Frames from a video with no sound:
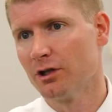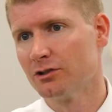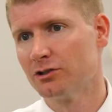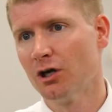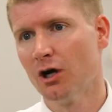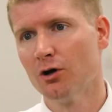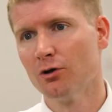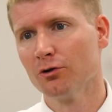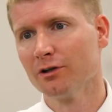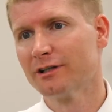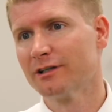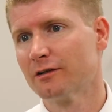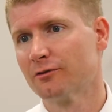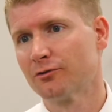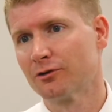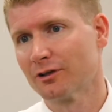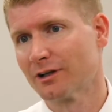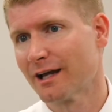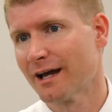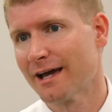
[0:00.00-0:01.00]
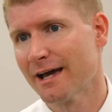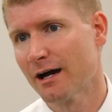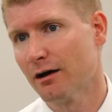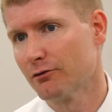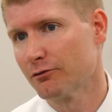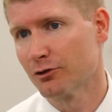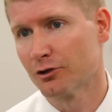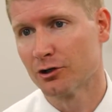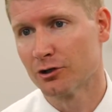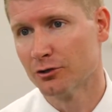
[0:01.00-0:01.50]
a totally different
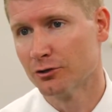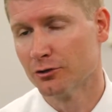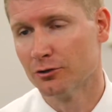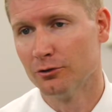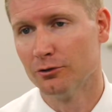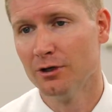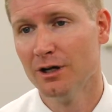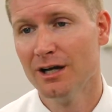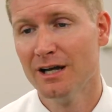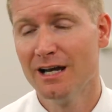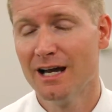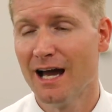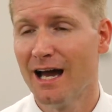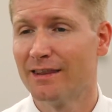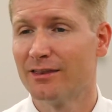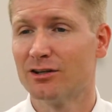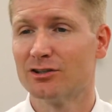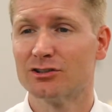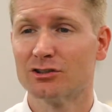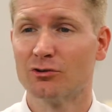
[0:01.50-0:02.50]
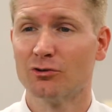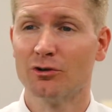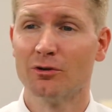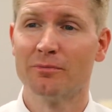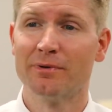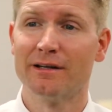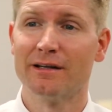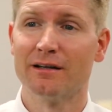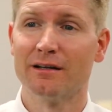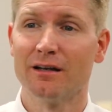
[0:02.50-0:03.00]
layout for Google. And there's going
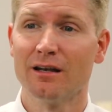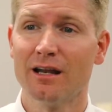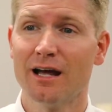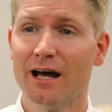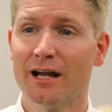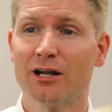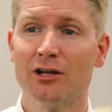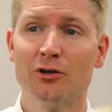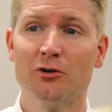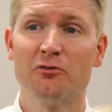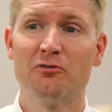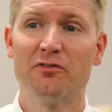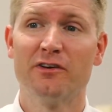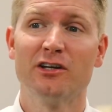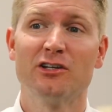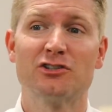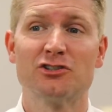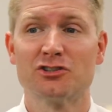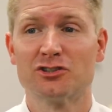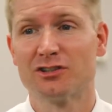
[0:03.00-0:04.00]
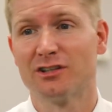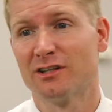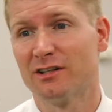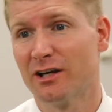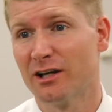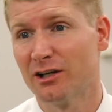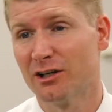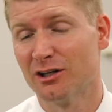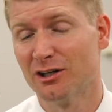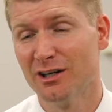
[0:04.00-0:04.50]
to be a lot of new features in
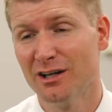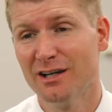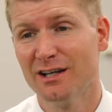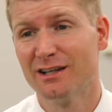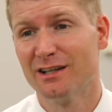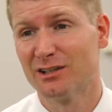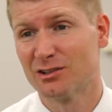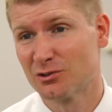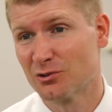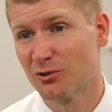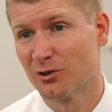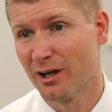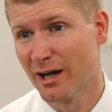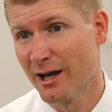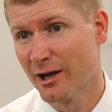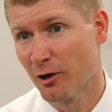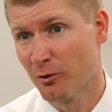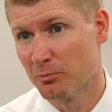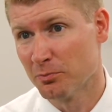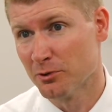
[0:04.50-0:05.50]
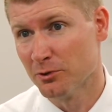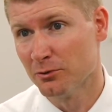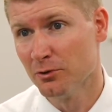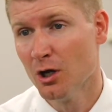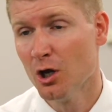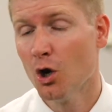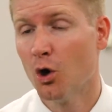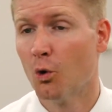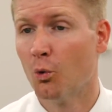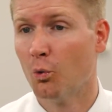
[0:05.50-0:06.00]
there that's going to help you.
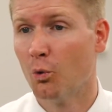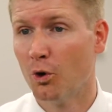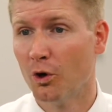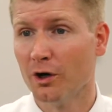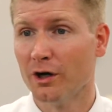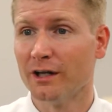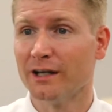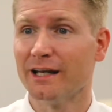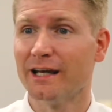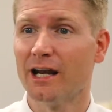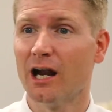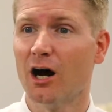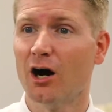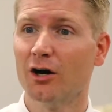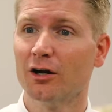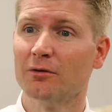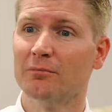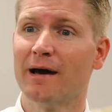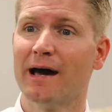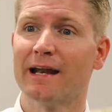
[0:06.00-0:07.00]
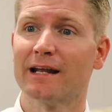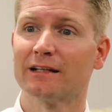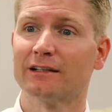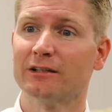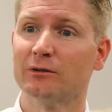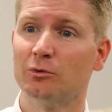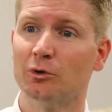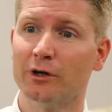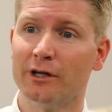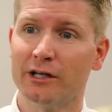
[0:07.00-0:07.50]
One, it
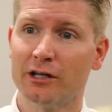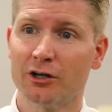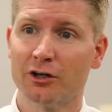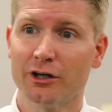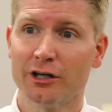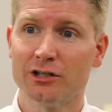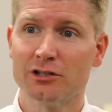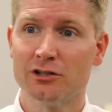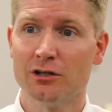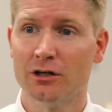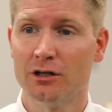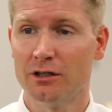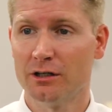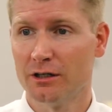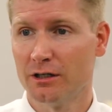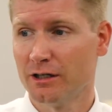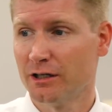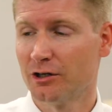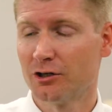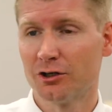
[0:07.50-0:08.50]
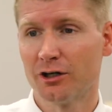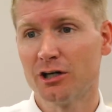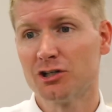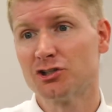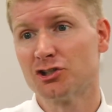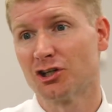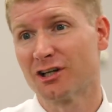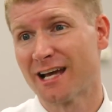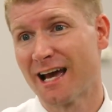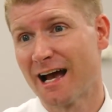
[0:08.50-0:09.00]
automatically will
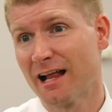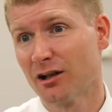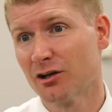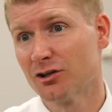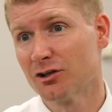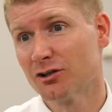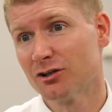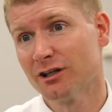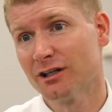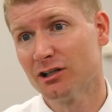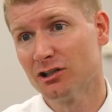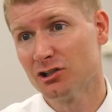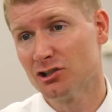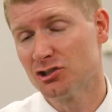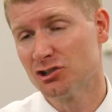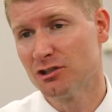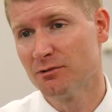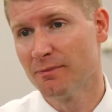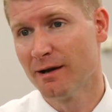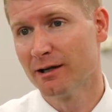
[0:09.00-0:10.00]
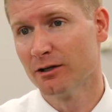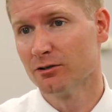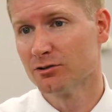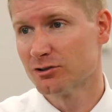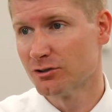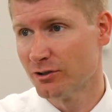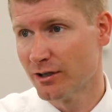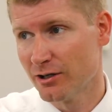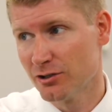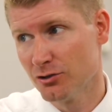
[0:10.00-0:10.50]
integrate your calendar into Gmail.
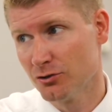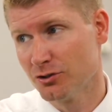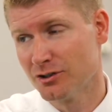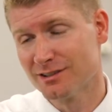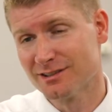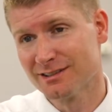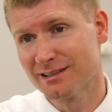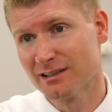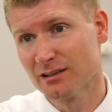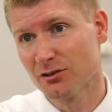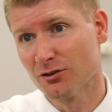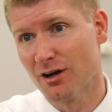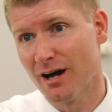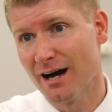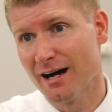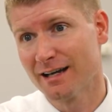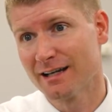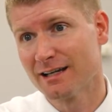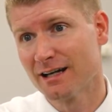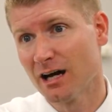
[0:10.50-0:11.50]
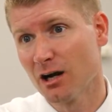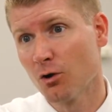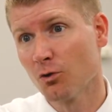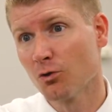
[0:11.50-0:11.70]
So now you can see a little icon